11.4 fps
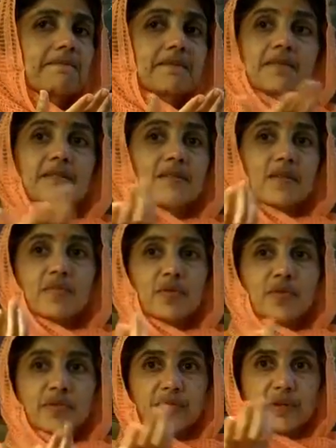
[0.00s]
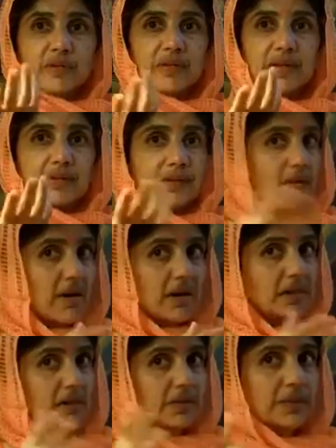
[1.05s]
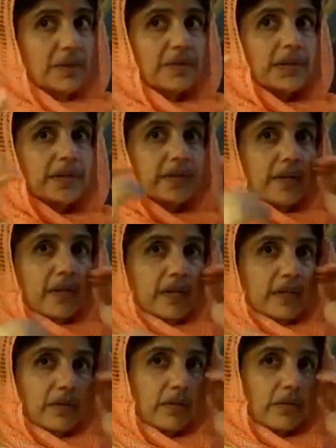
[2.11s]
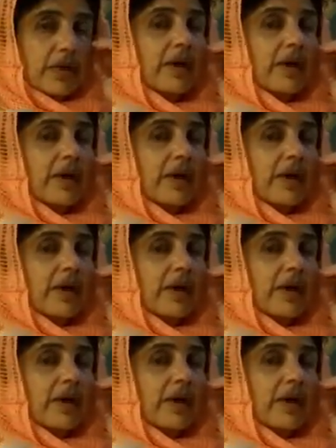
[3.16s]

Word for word: This is a beautiful way. So all the Upanishads you know